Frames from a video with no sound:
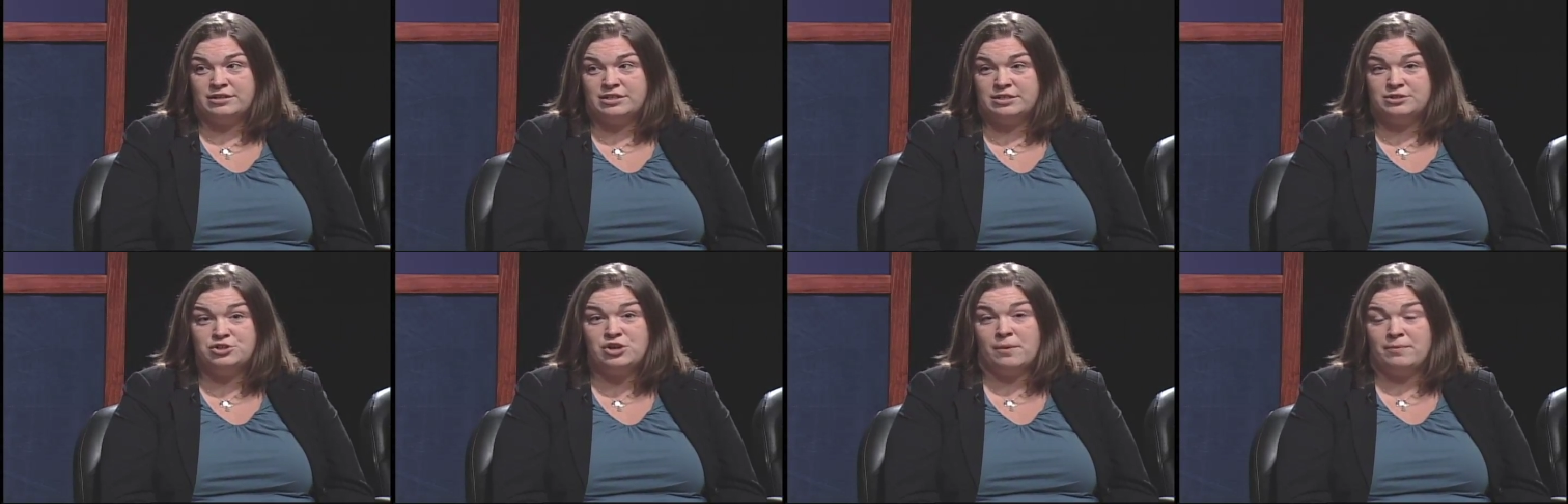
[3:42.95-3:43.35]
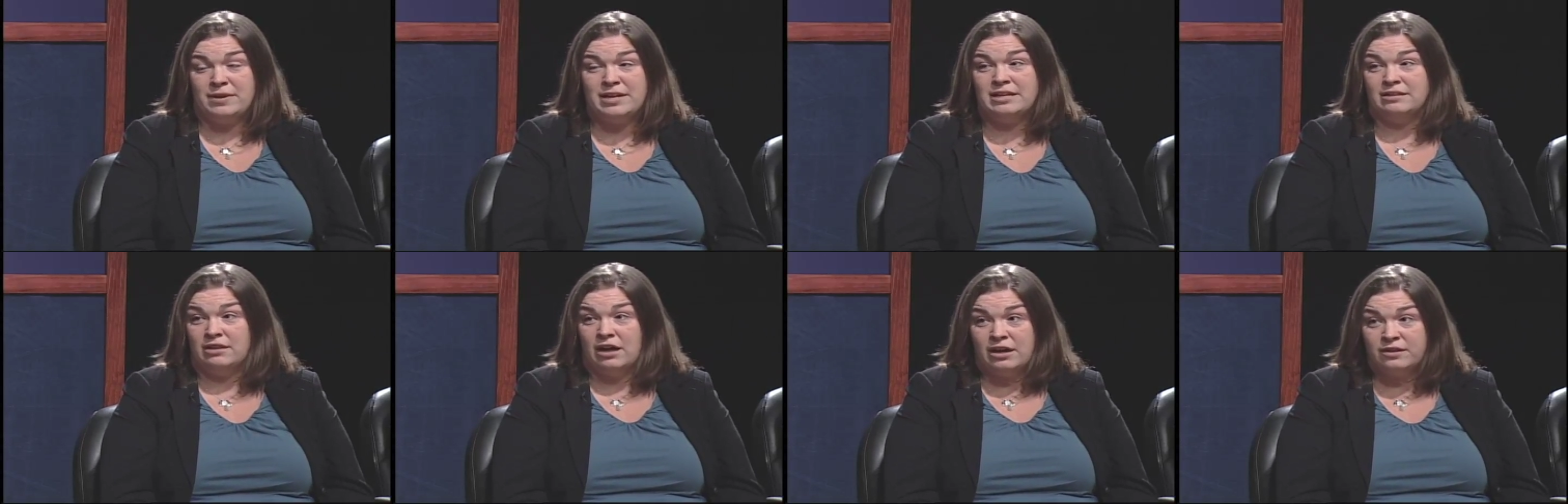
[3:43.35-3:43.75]
it's a, job that
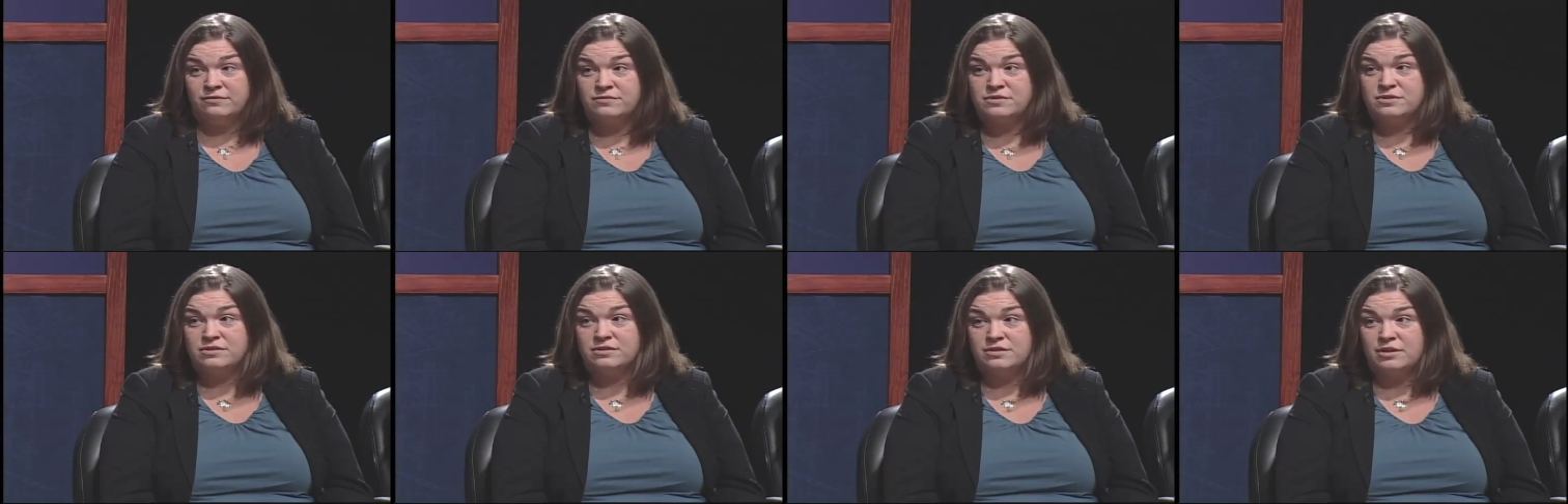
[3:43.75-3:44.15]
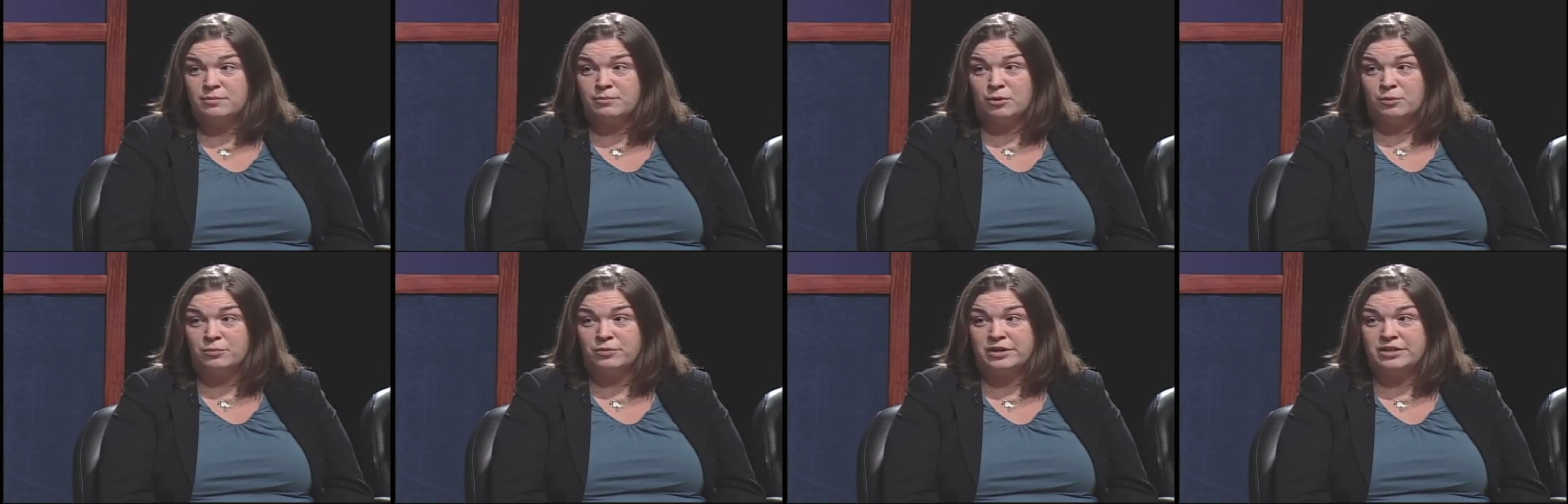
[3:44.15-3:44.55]
he loves, the
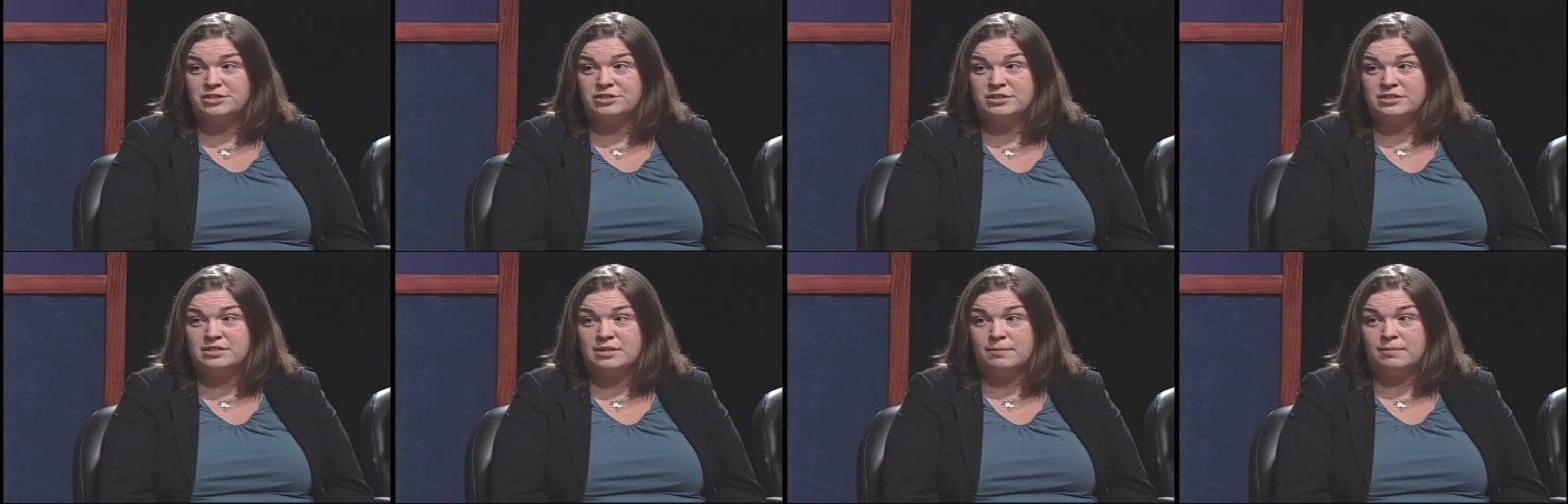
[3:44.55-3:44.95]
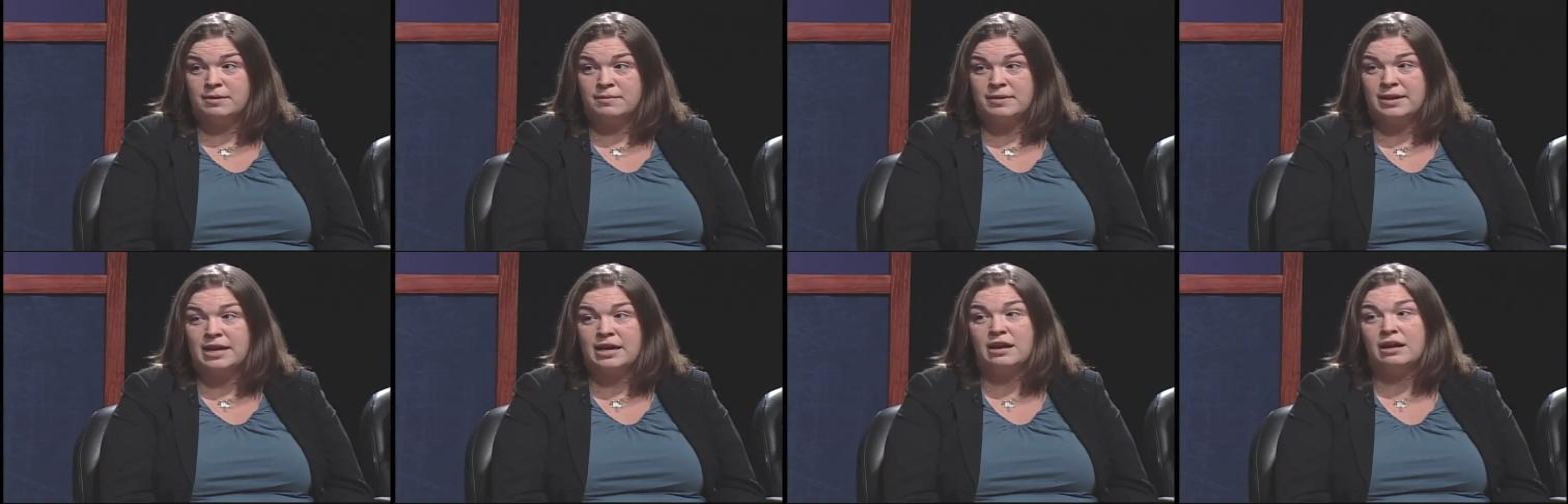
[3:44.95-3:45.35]
appropriation
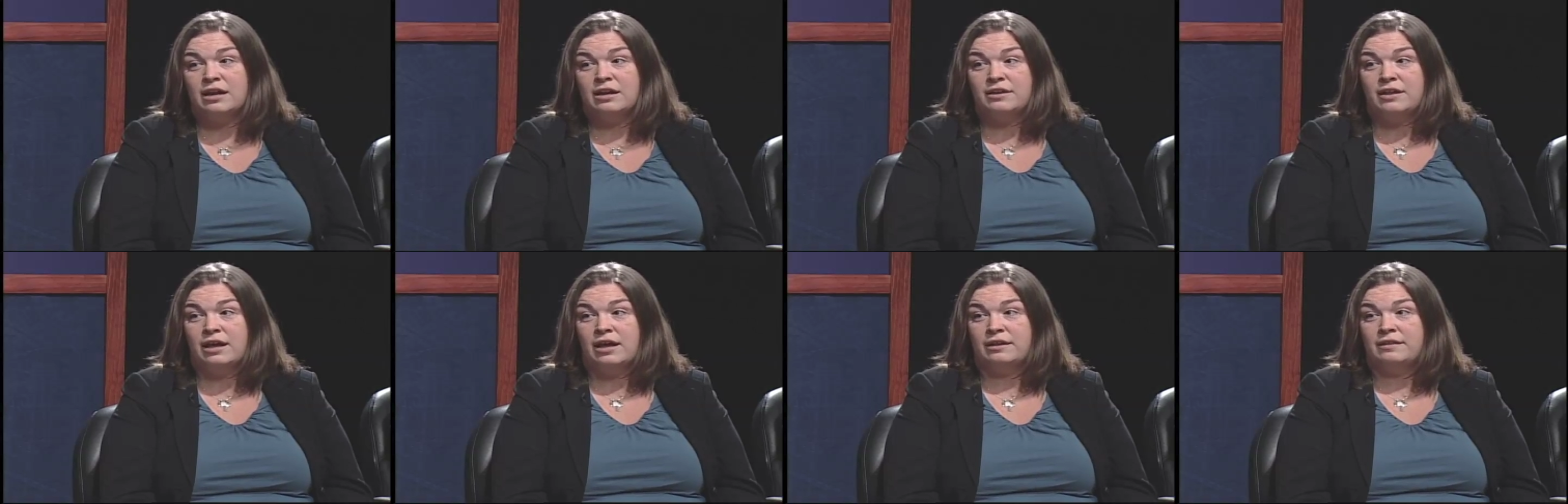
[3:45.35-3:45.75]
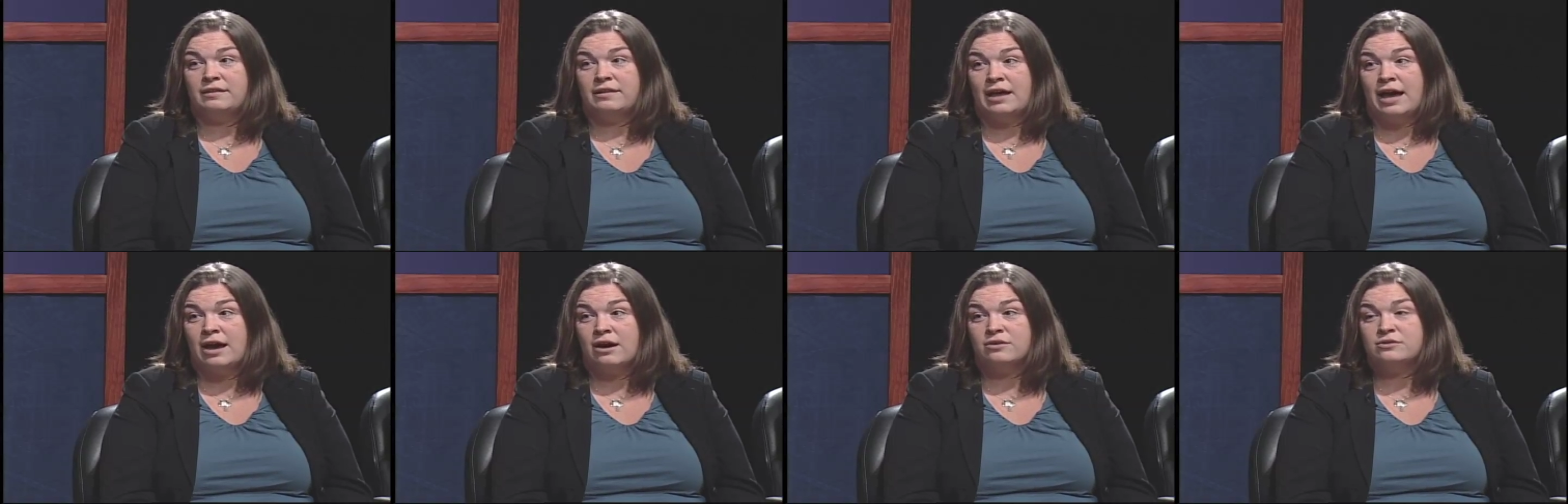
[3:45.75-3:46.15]
subcommittee in, at
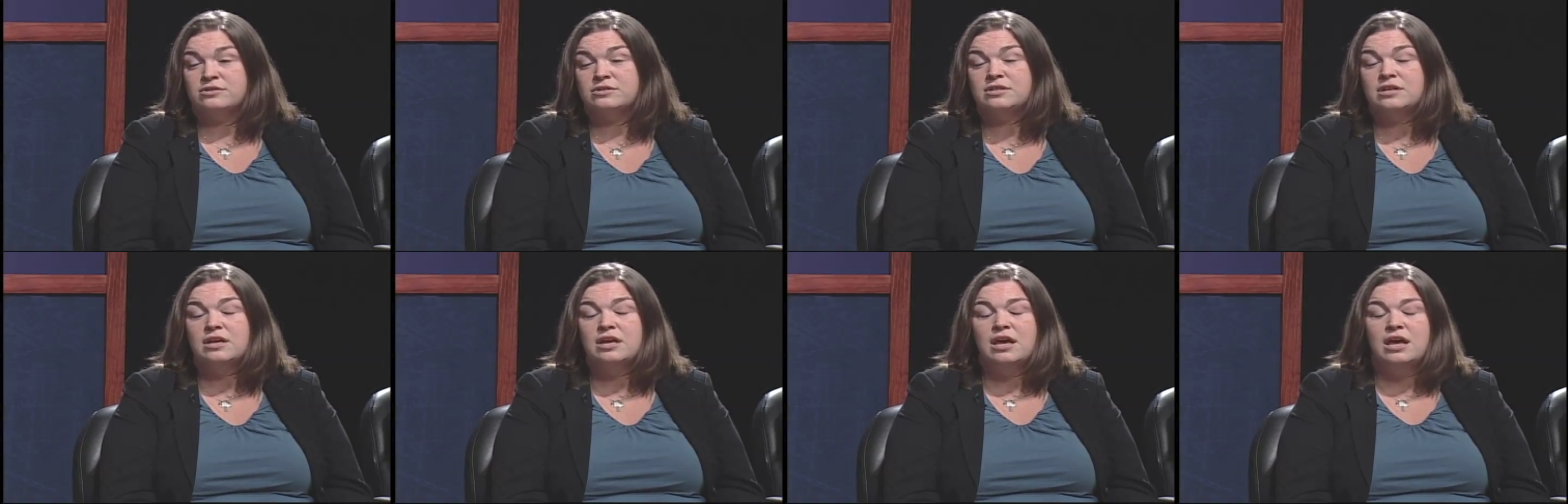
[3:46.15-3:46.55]
the House.